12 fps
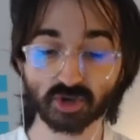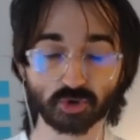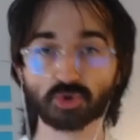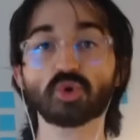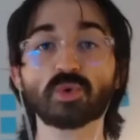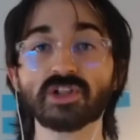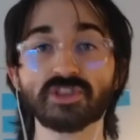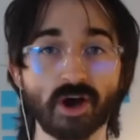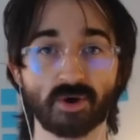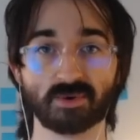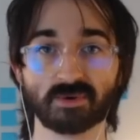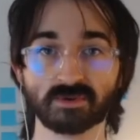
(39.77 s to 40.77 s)
you will
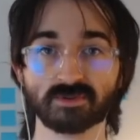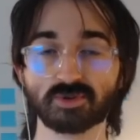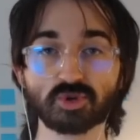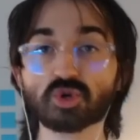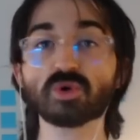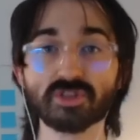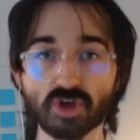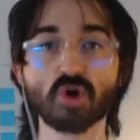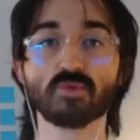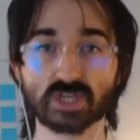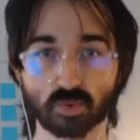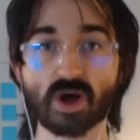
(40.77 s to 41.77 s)
know
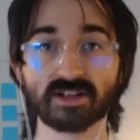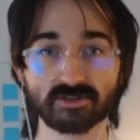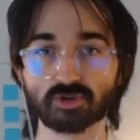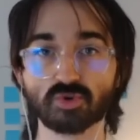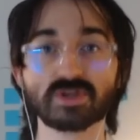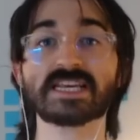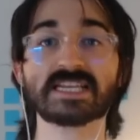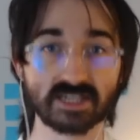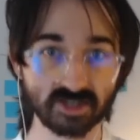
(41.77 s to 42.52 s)
which one you need to